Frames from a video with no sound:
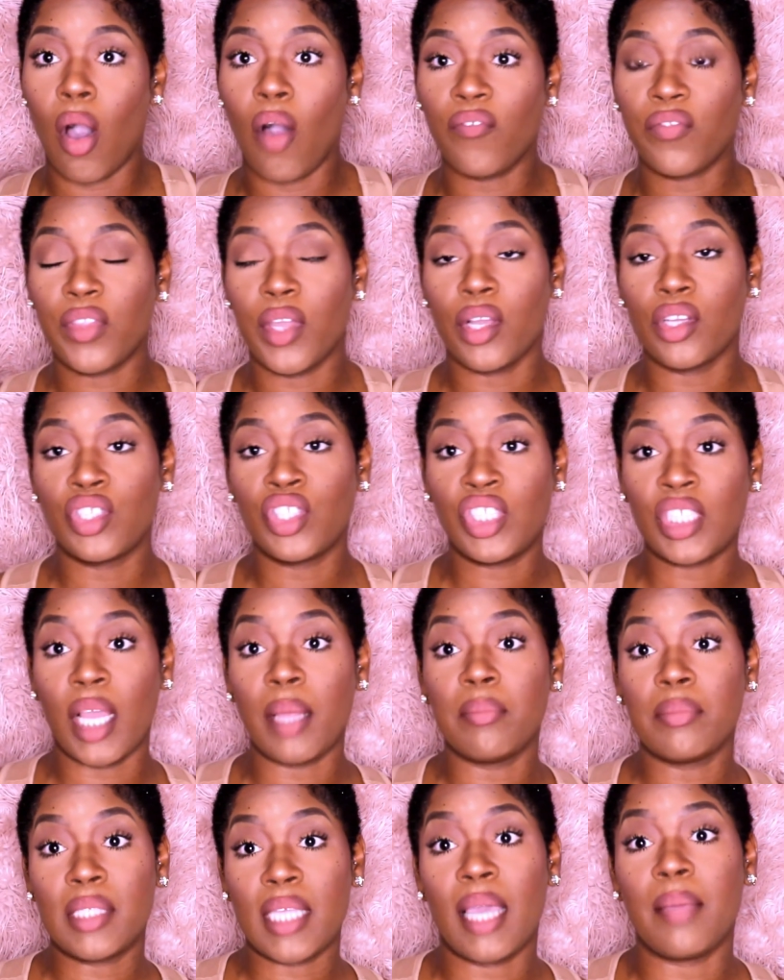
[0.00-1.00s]
off their
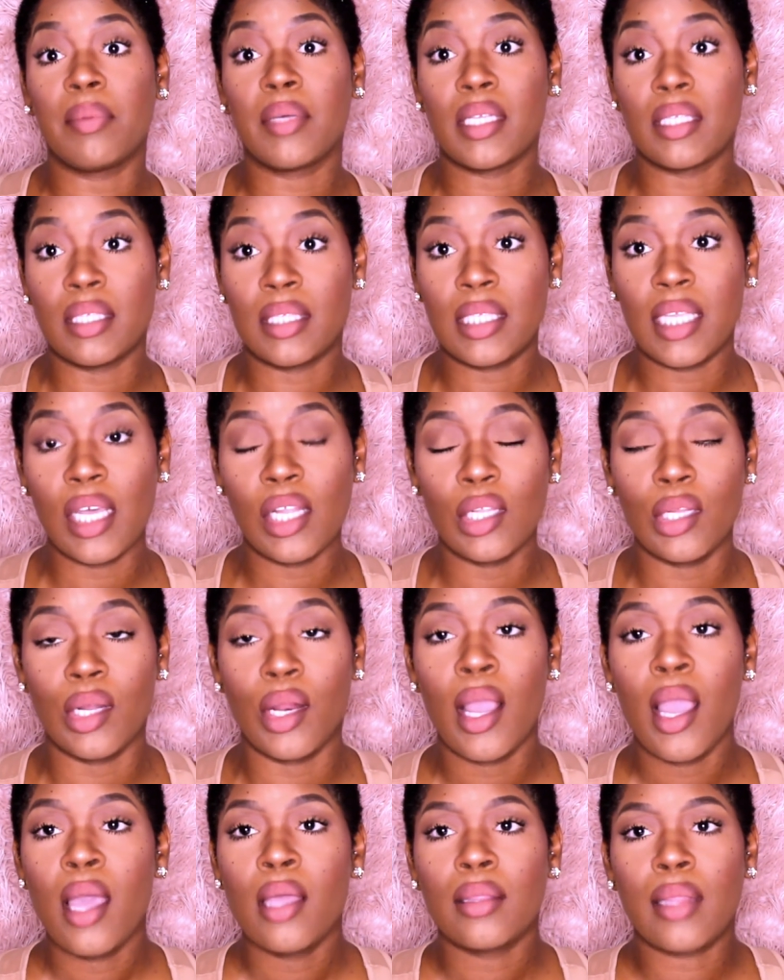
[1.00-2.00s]
Shape Tape
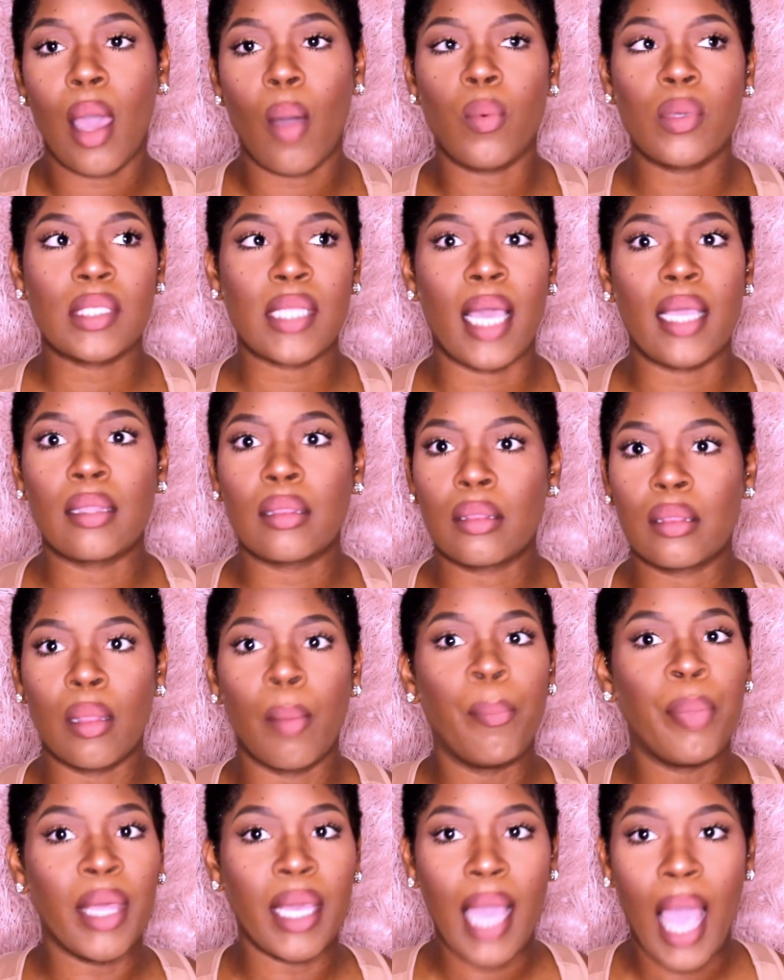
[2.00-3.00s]
concealer that was like
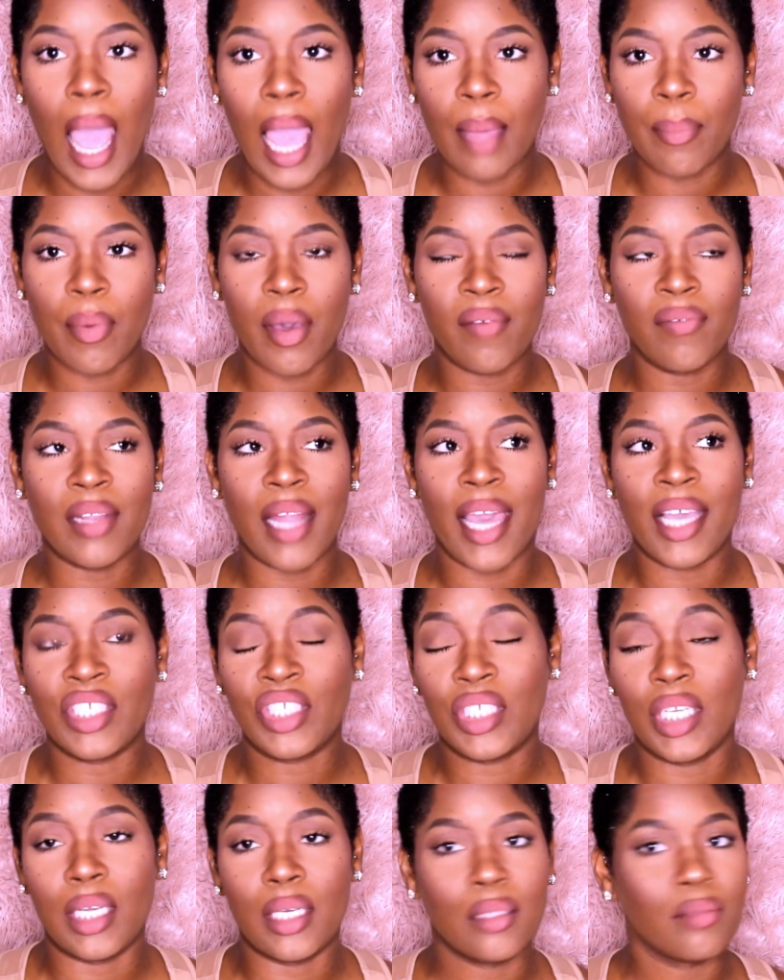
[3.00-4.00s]
the big hype of
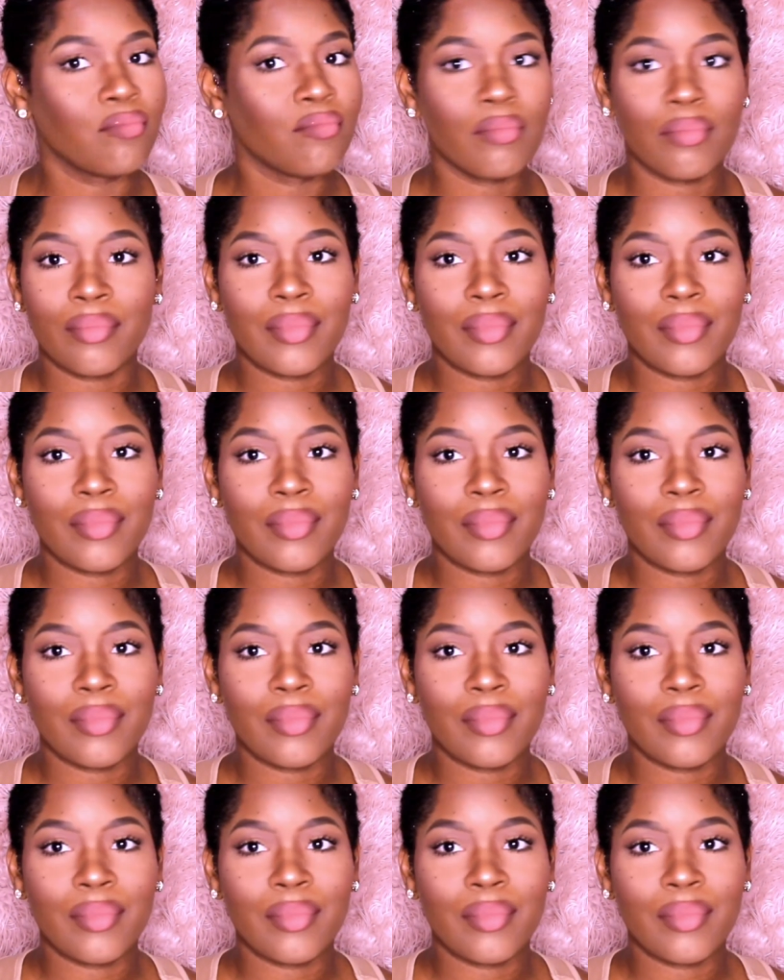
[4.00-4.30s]
last year.